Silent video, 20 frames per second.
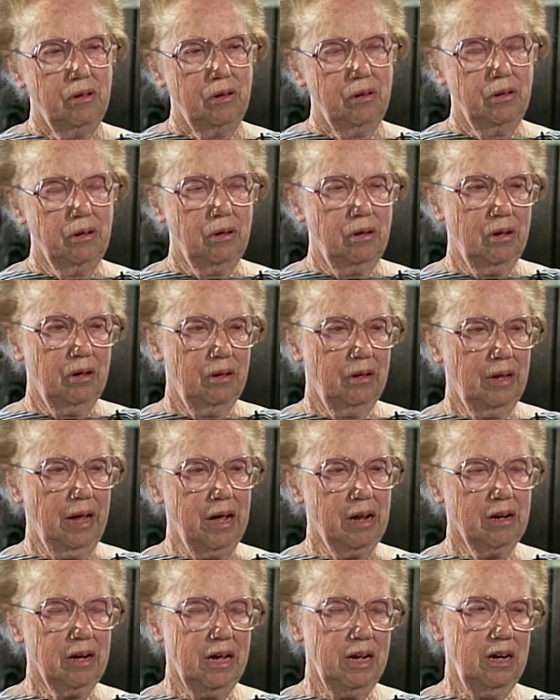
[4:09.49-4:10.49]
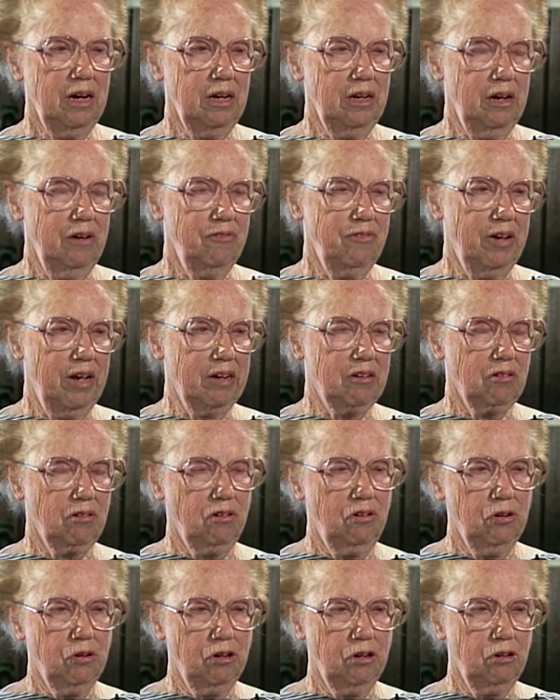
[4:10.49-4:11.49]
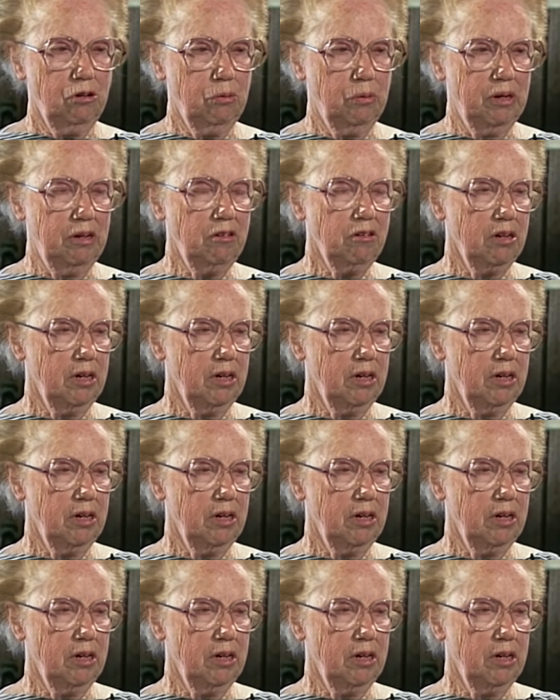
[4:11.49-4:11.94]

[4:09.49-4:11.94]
the landlady lived next door to us,